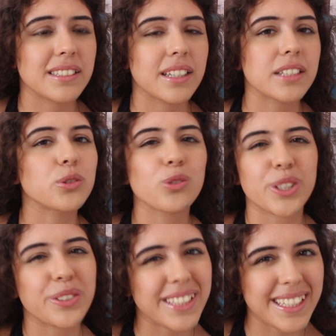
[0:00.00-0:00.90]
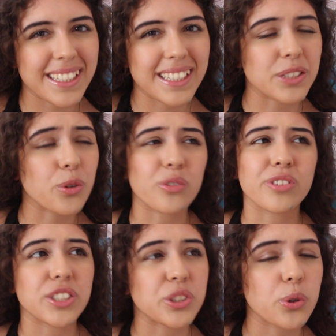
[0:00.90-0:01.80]
it's not unique, it's not
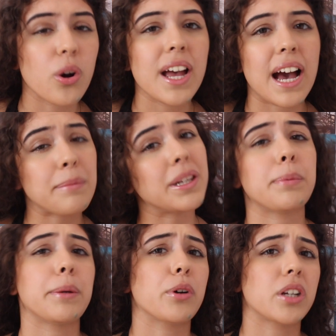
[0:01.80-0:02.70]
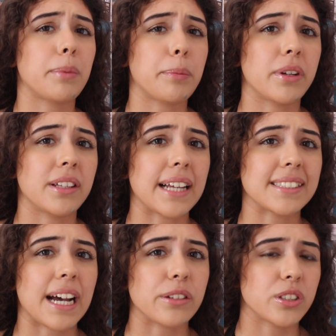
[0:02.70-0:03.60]
original, and many people are going to be putting that
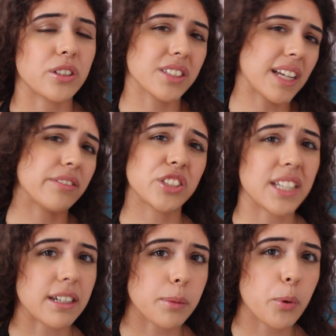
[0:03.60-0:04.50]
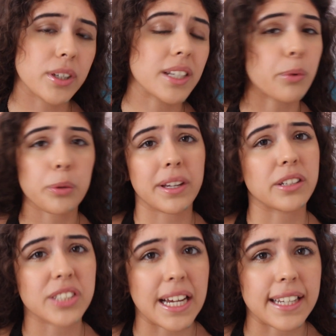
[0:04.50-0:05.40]
down. You know, it's kind of a generic point, it won't make you
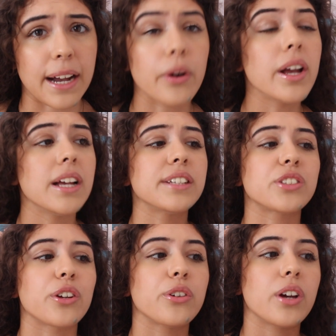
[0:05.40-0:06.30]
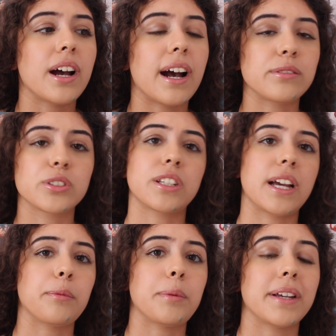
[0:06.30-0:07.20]
stand out. So I'm just going to
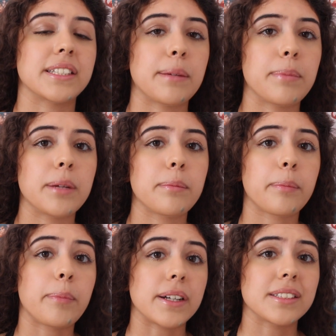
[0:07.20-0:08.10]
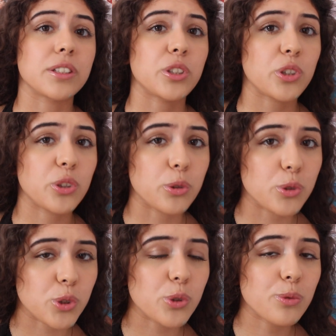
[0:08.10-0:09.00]
help you make a template, but you
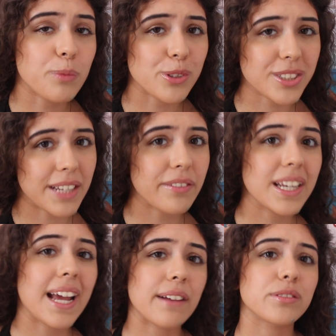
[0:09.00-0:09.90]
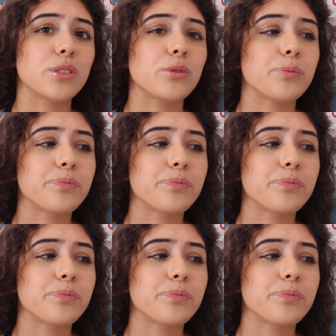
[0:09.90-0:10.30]
do most definitely have to